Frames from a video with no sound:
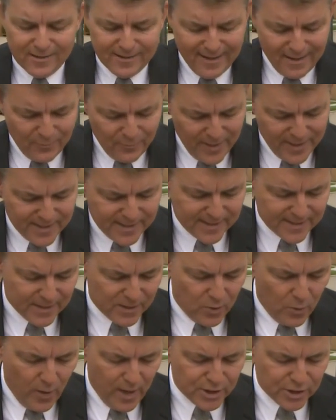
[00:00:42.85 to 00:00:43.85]
That raises a
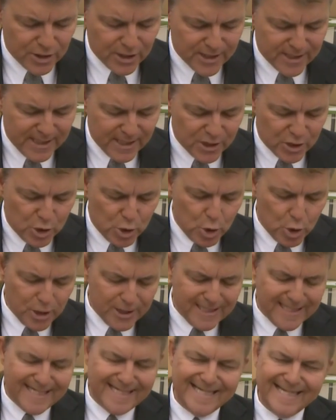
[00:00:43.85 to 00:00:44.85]
question. Does his
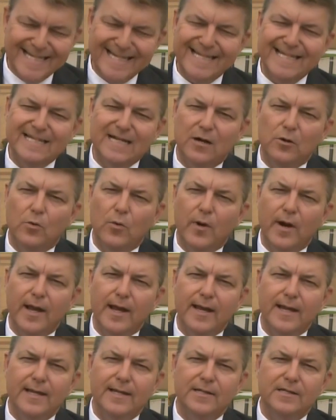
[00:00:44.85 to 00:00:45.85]
good deed
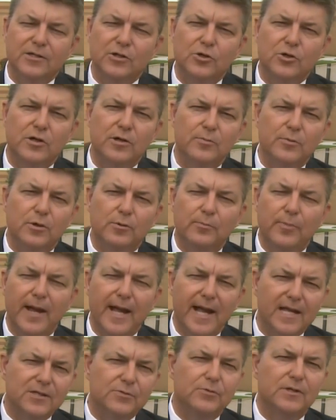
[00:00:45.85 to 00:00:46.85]
outweigh his criminal
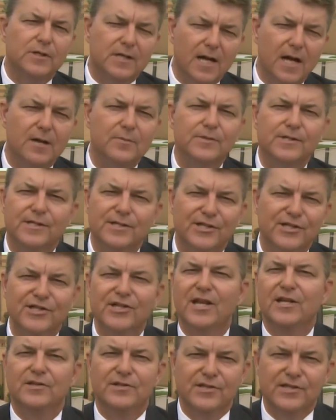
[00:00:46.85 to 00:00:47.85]
past when it comes to
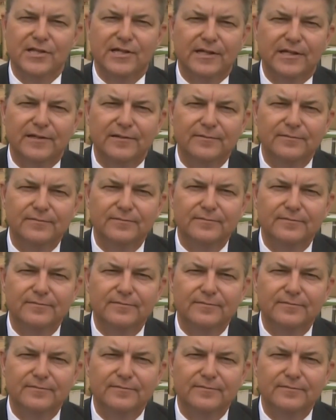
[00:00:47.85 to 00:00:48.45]
sentencing?